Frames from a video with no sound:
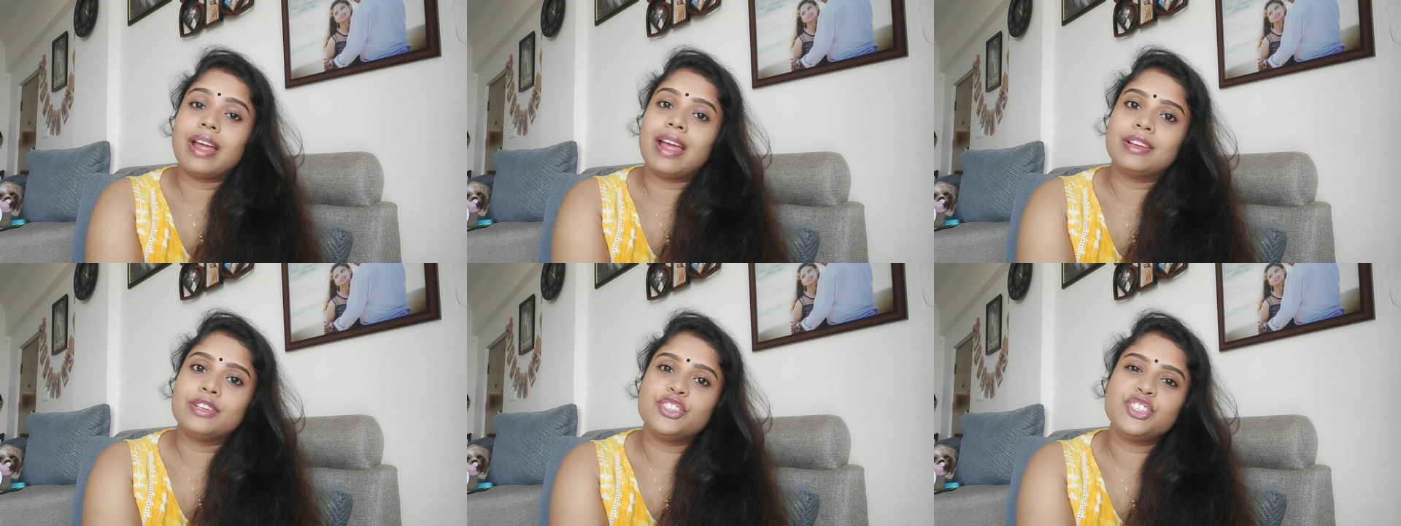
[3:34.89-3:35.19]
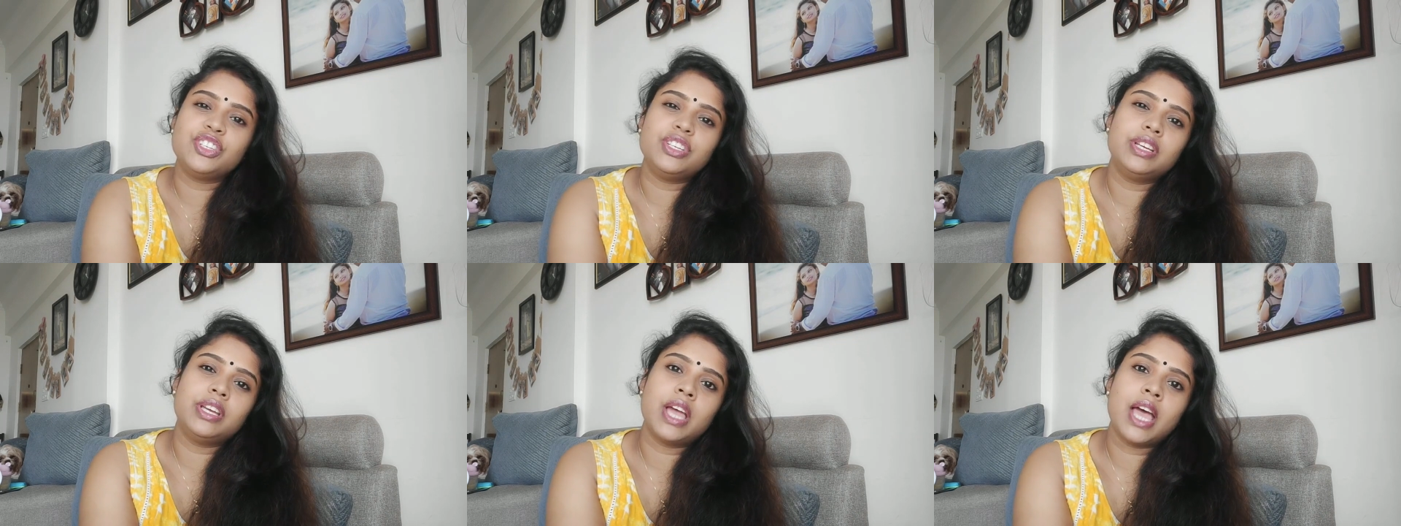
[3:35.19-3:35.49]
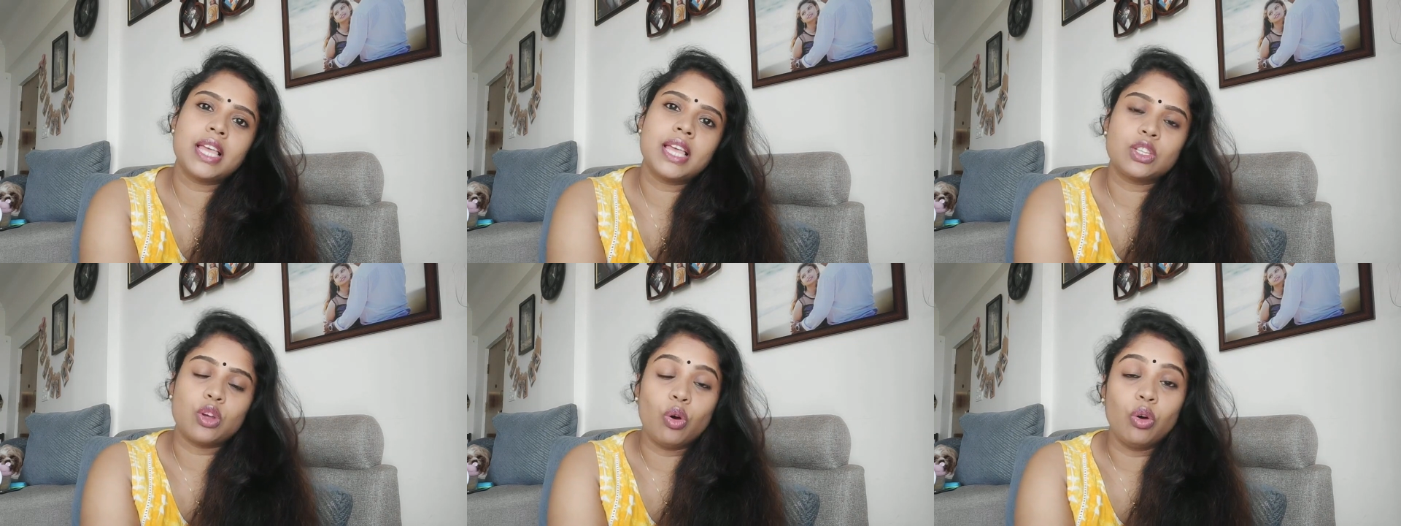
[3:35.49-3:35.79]
and she
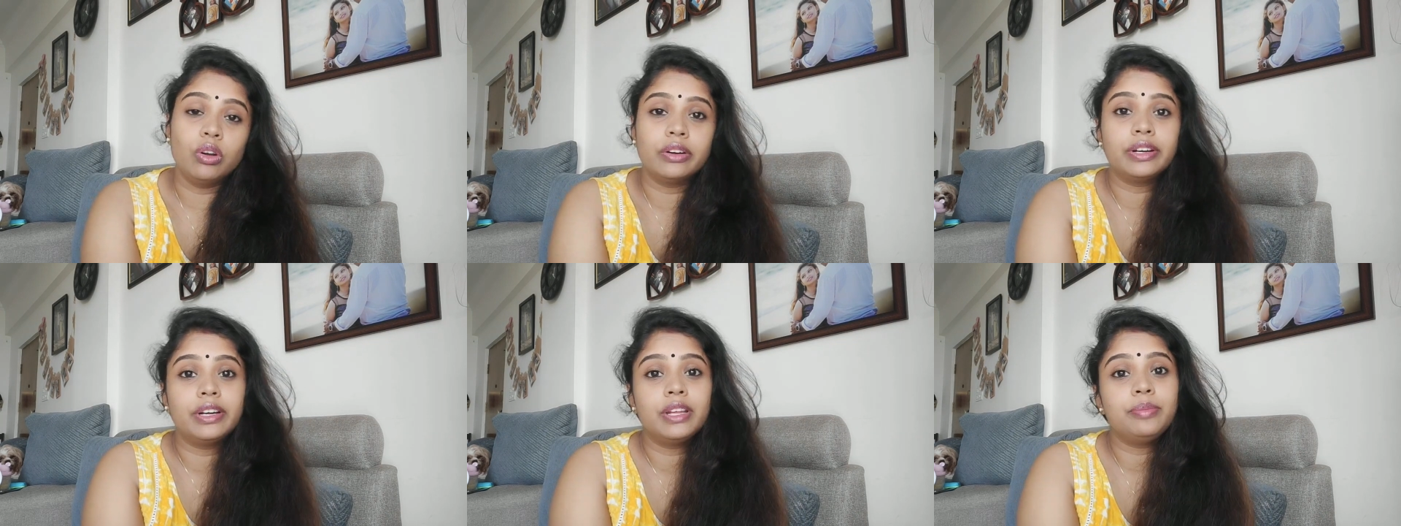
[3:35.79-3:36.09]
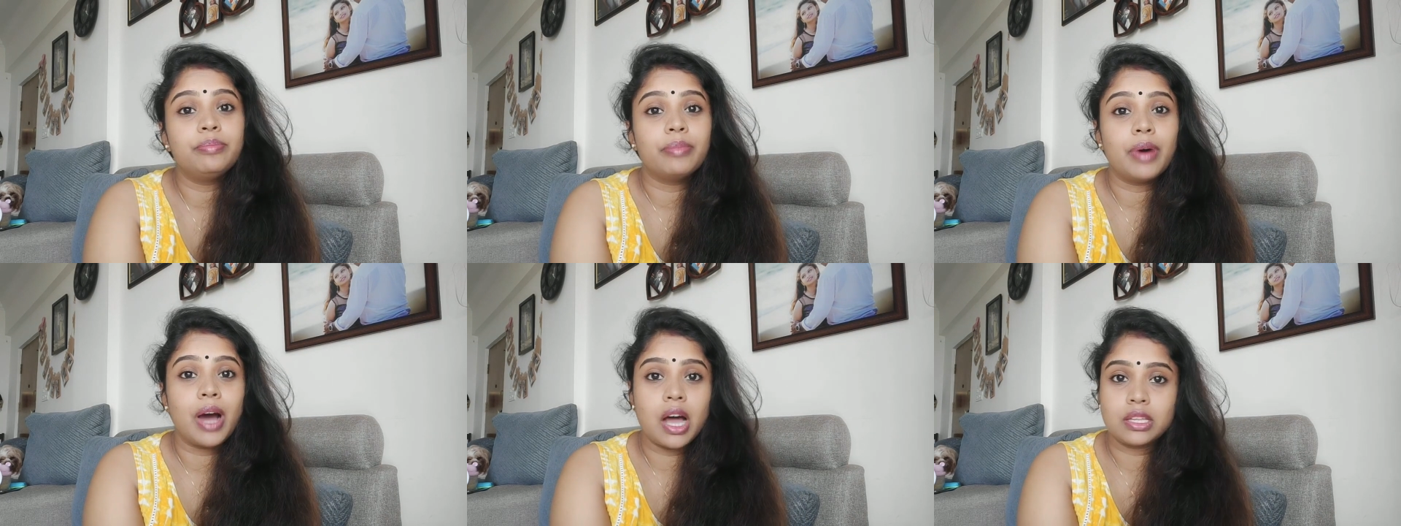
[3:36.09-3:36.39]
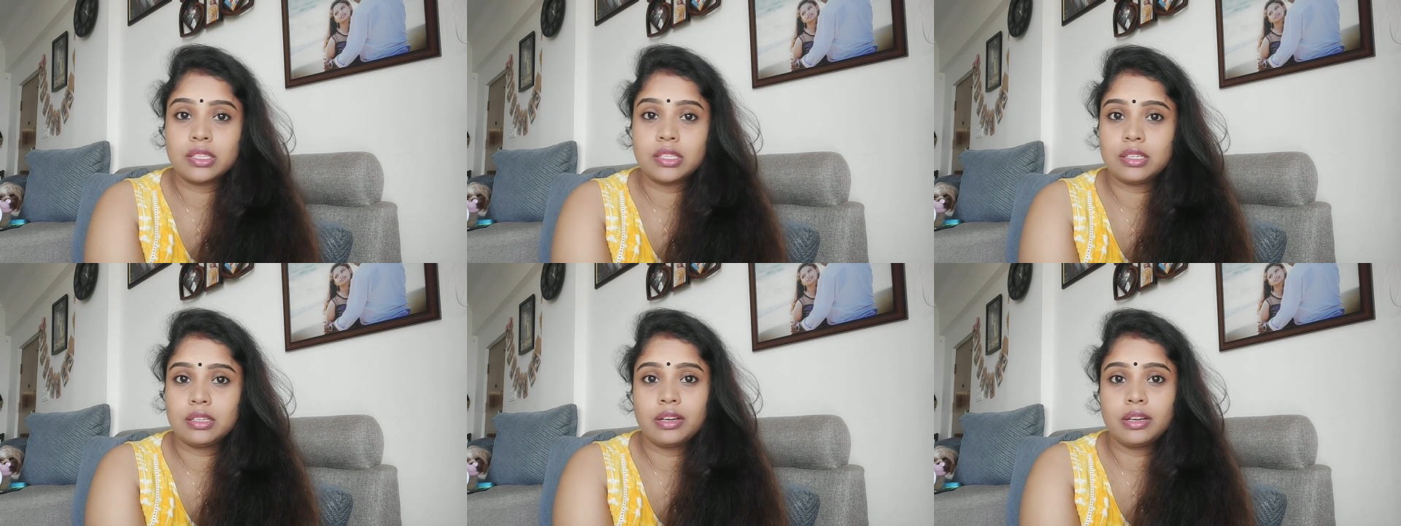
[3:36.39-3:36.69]
has already
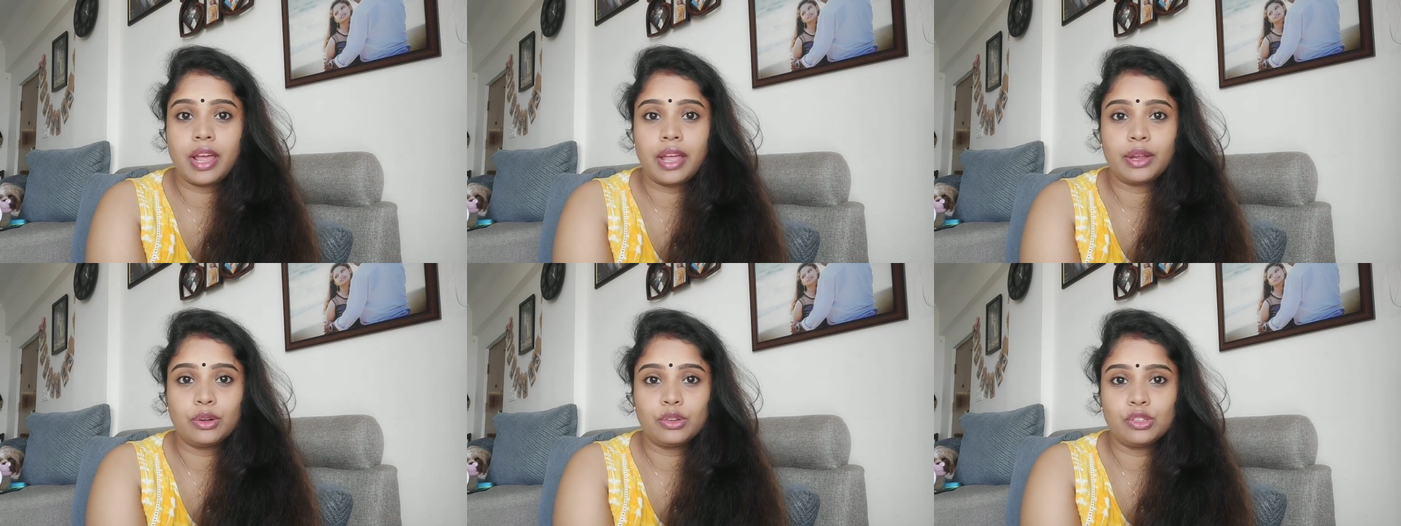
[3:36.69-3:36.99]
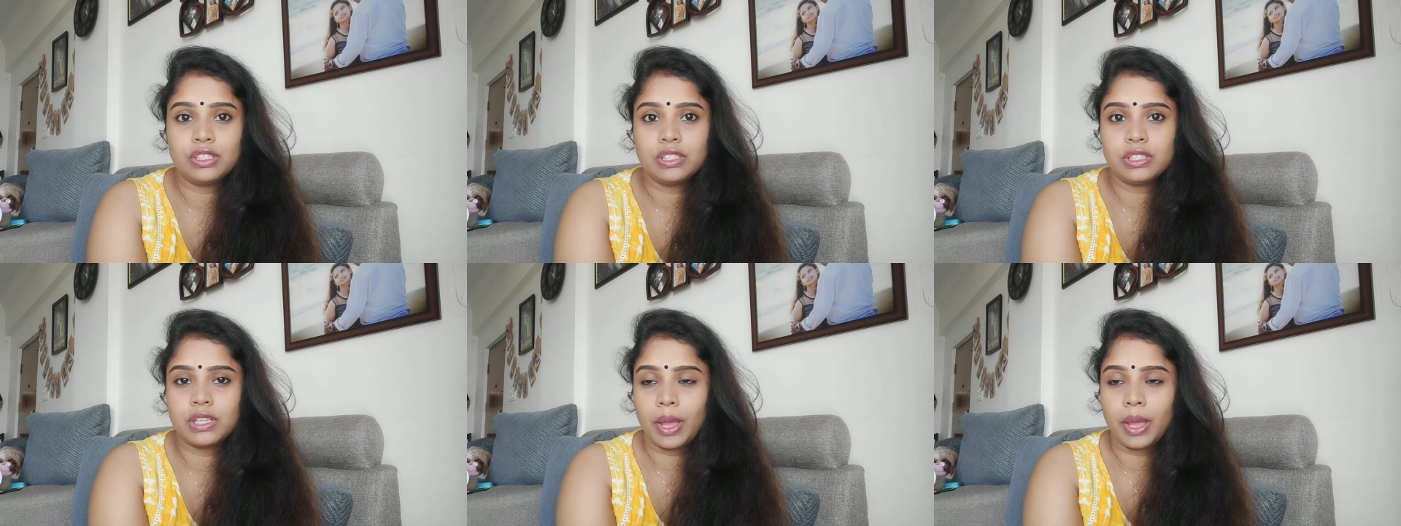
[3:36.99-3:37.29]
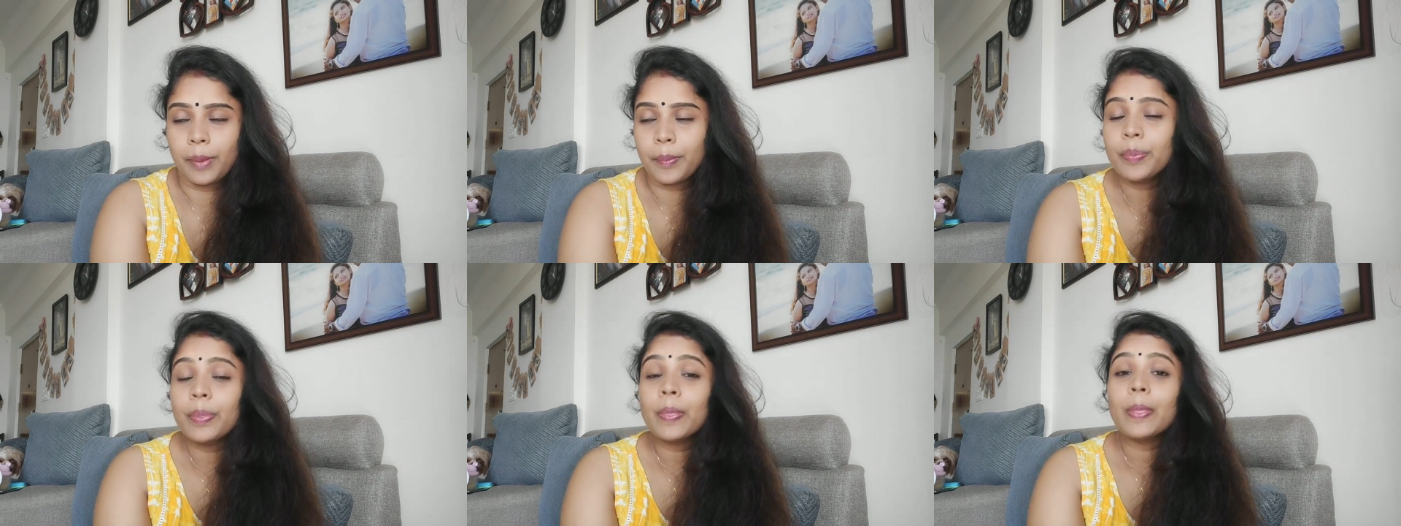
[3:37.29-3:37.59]
mastered, I could say.